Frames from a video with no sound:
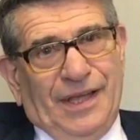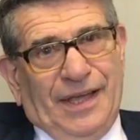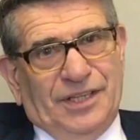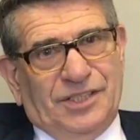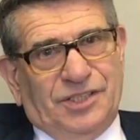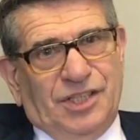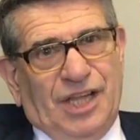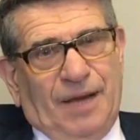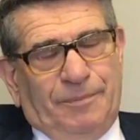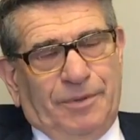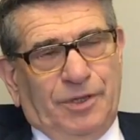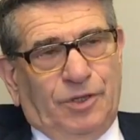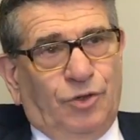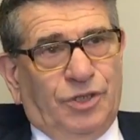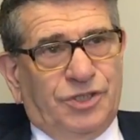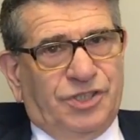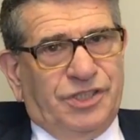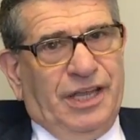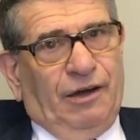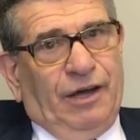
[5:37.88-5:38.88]
And it's not
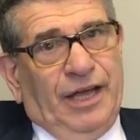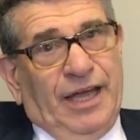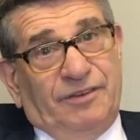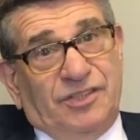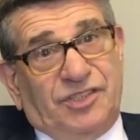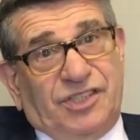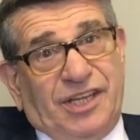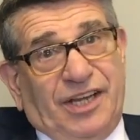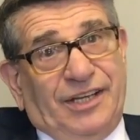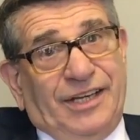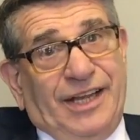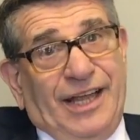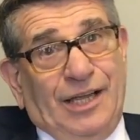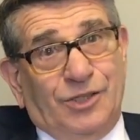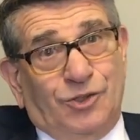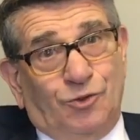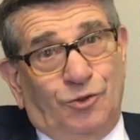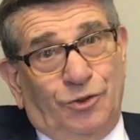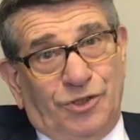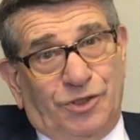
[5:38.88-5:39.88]
because now I have a second
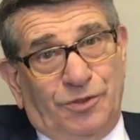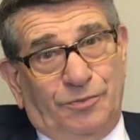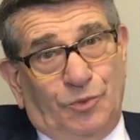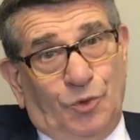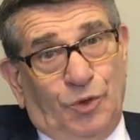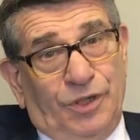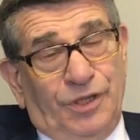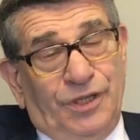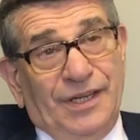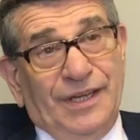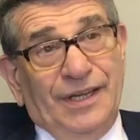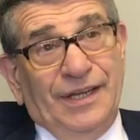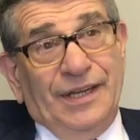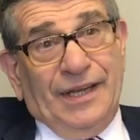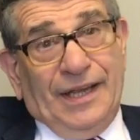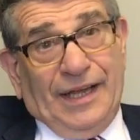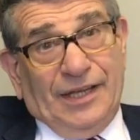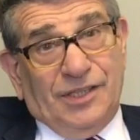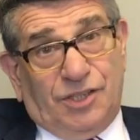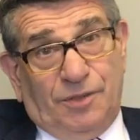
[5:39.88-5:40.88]
household support.
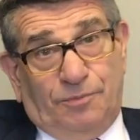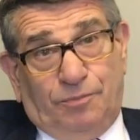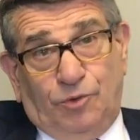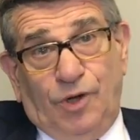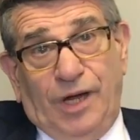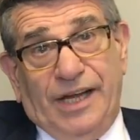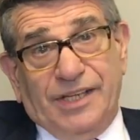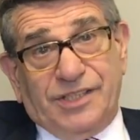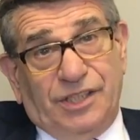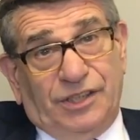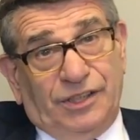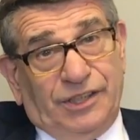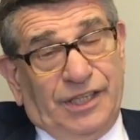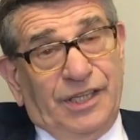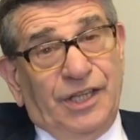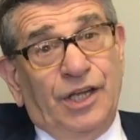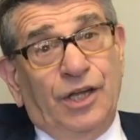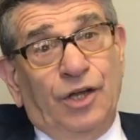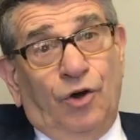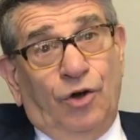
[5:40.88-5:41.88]
And
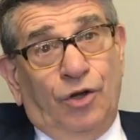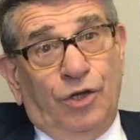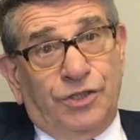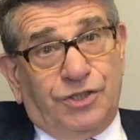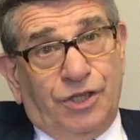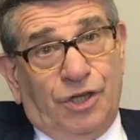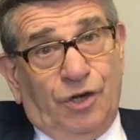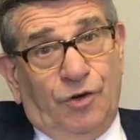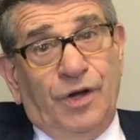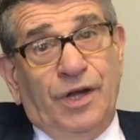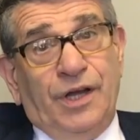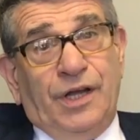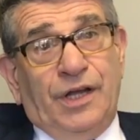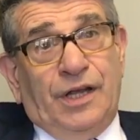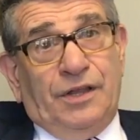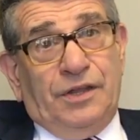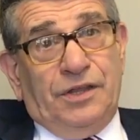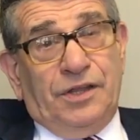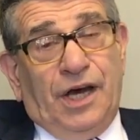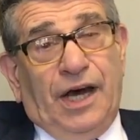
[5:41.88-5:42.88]
surprisingly, also,
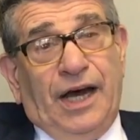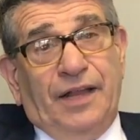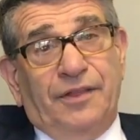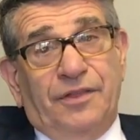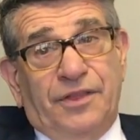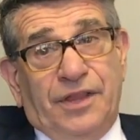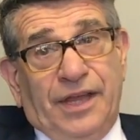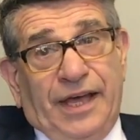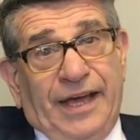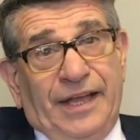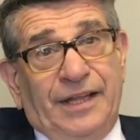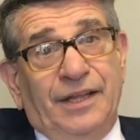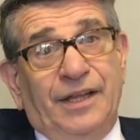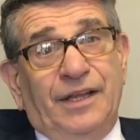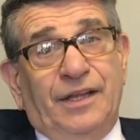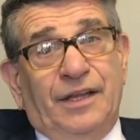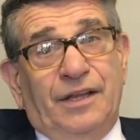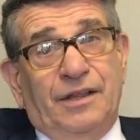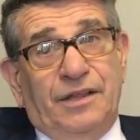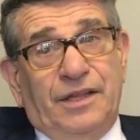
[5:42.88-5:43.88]
not that
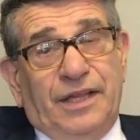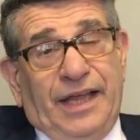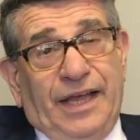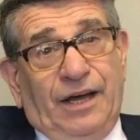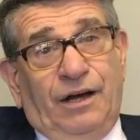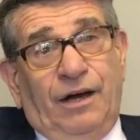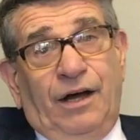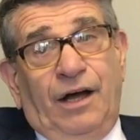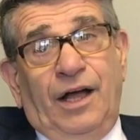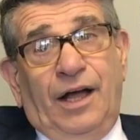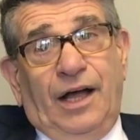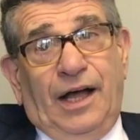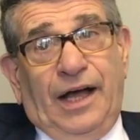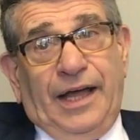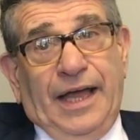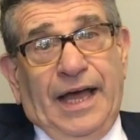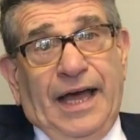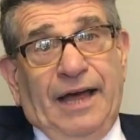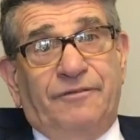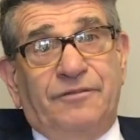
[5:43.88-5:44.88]
now
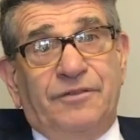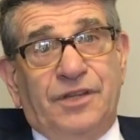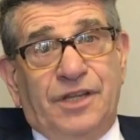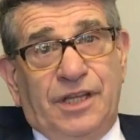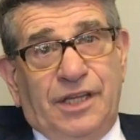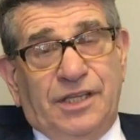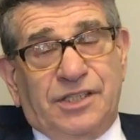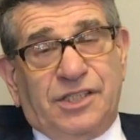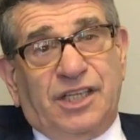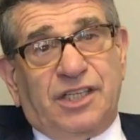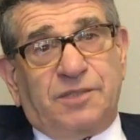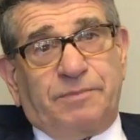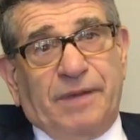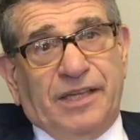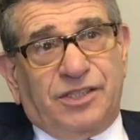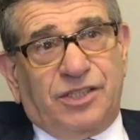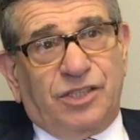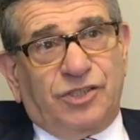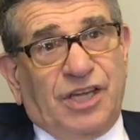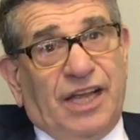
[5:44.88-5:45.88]
I have needs and
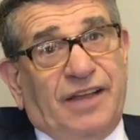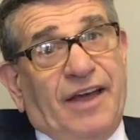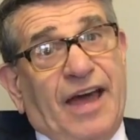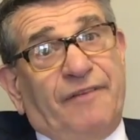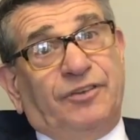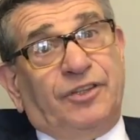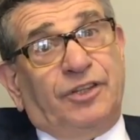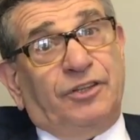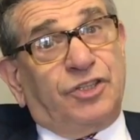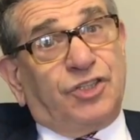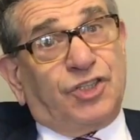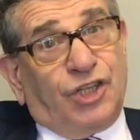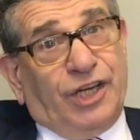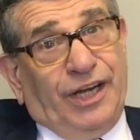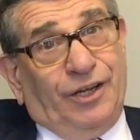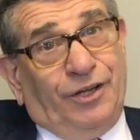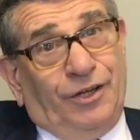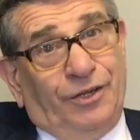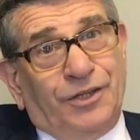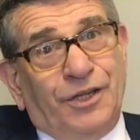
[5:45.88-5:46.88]
expenses I have with a
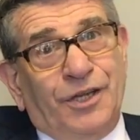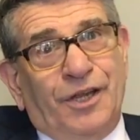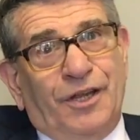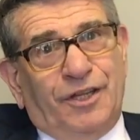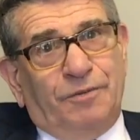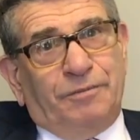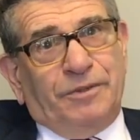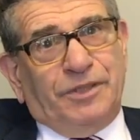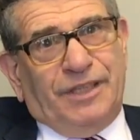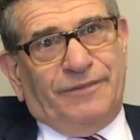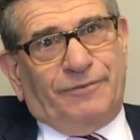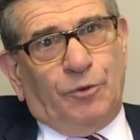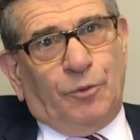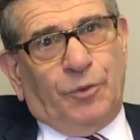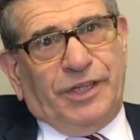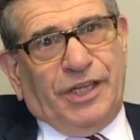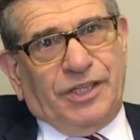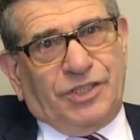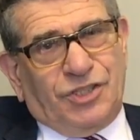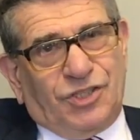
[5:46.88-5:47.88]
child from a
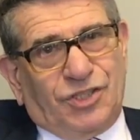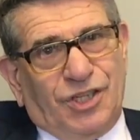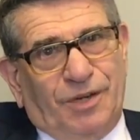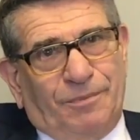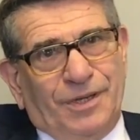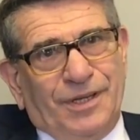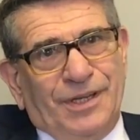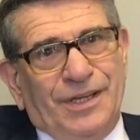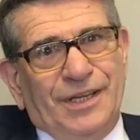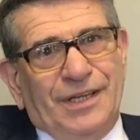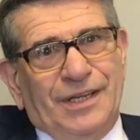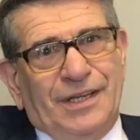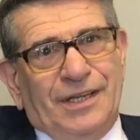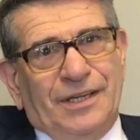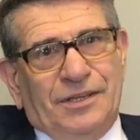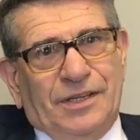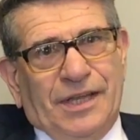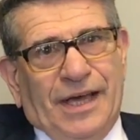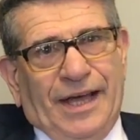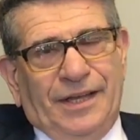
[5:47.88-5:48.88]
different relationship.
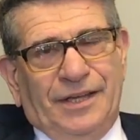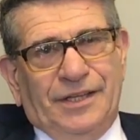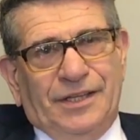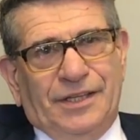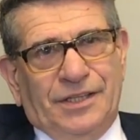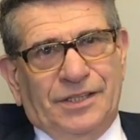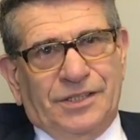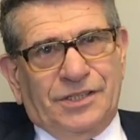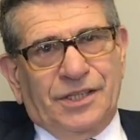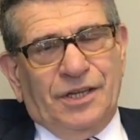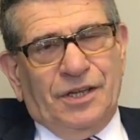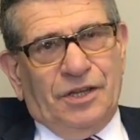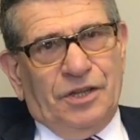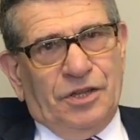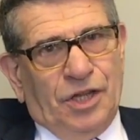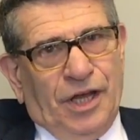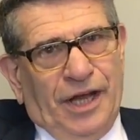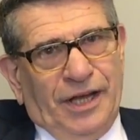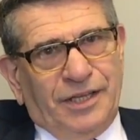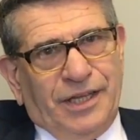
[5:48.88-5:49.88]
That is
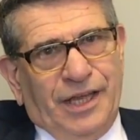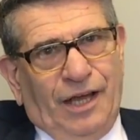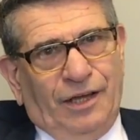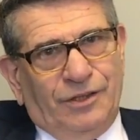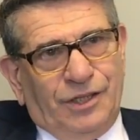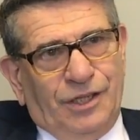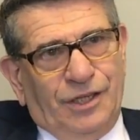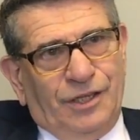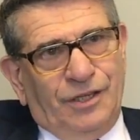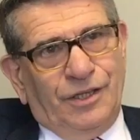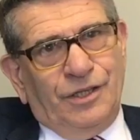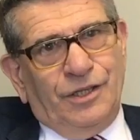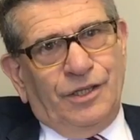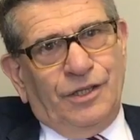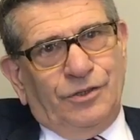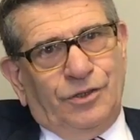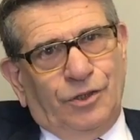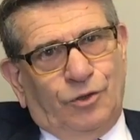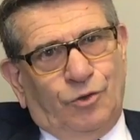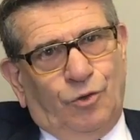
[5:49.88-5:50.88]
not counting.
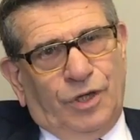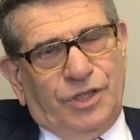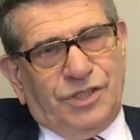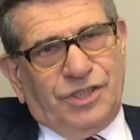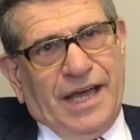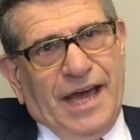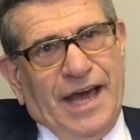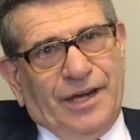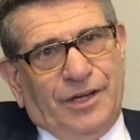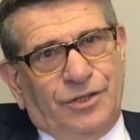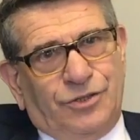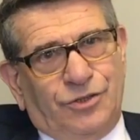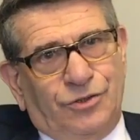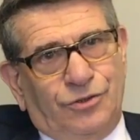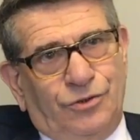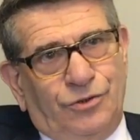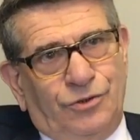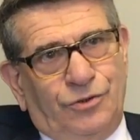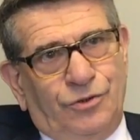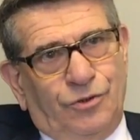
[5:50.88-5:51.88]
The court's
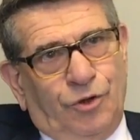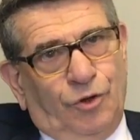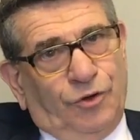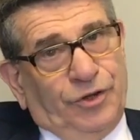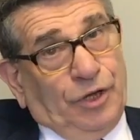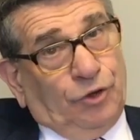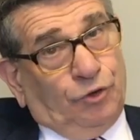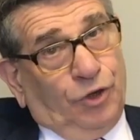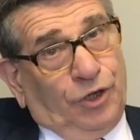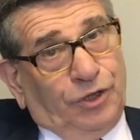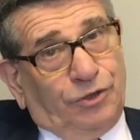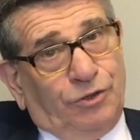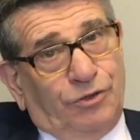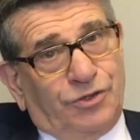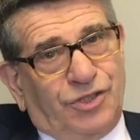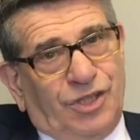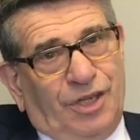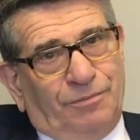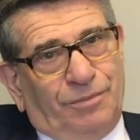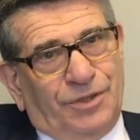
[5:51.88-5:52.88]
attitude, though they look at
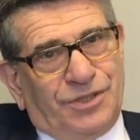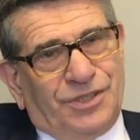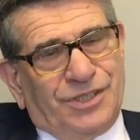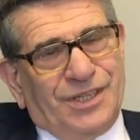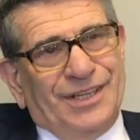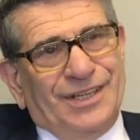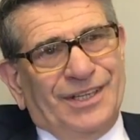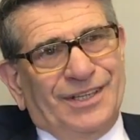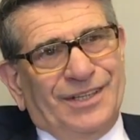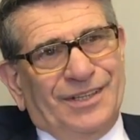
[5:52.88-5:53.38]
those numbers,